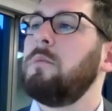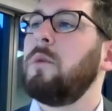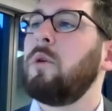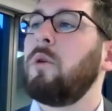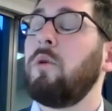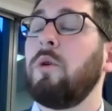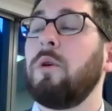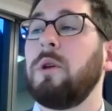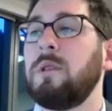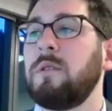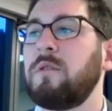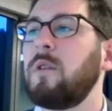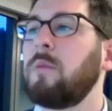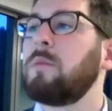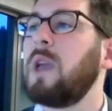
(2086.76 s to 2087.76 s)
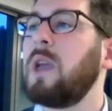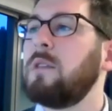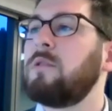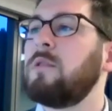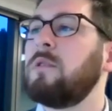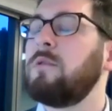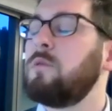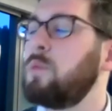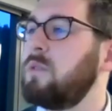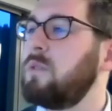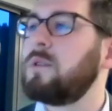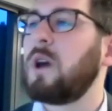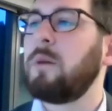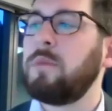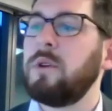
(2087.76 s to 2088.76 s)
or in some cases, we've
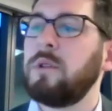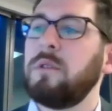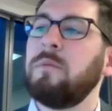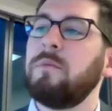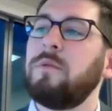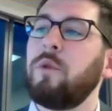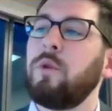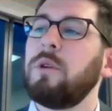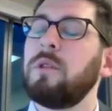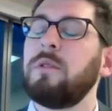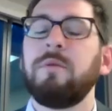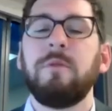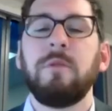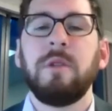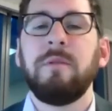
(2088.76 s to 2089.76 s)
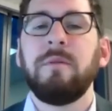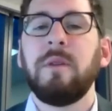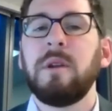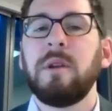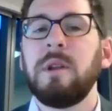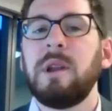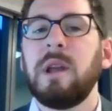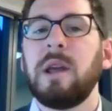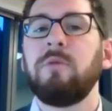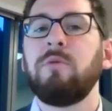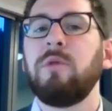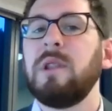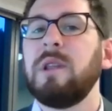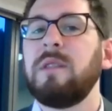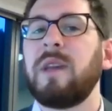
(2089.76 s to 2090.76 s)
not put them forward as fully funded. And
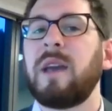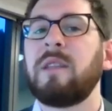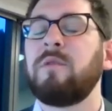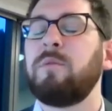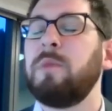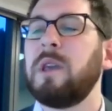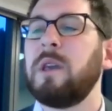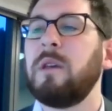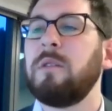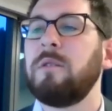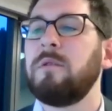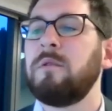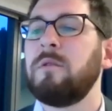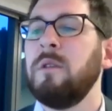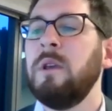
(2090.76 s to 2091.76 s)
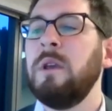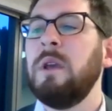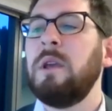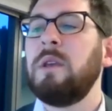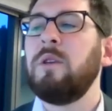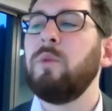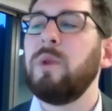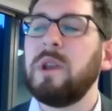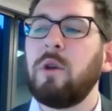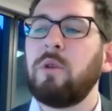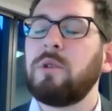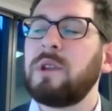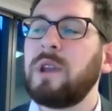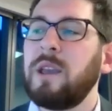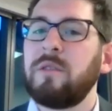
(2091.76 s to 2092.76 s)
really that's because we know
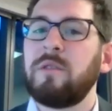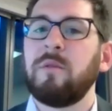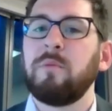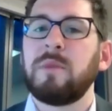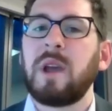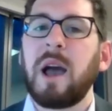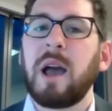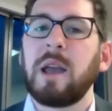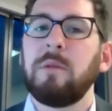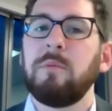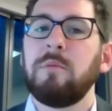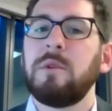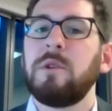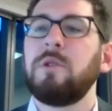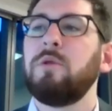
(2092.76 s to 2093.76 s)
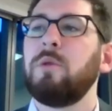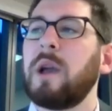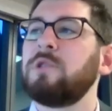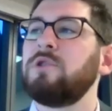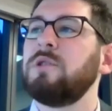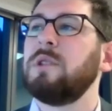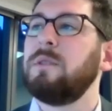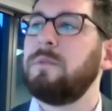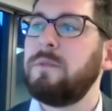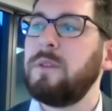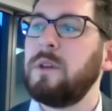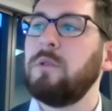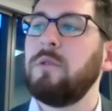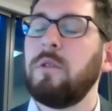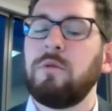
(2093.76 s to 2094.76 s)
it takes some time to actually
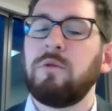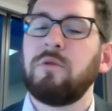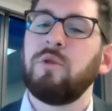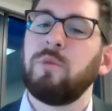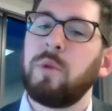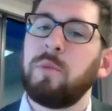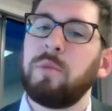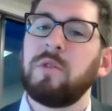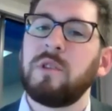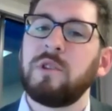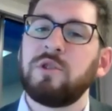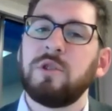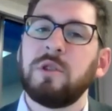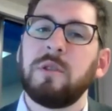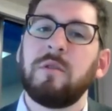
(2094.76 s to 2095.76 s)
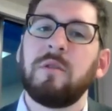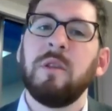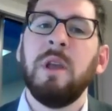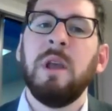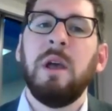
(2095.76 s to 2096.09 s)
fill those trooper positions.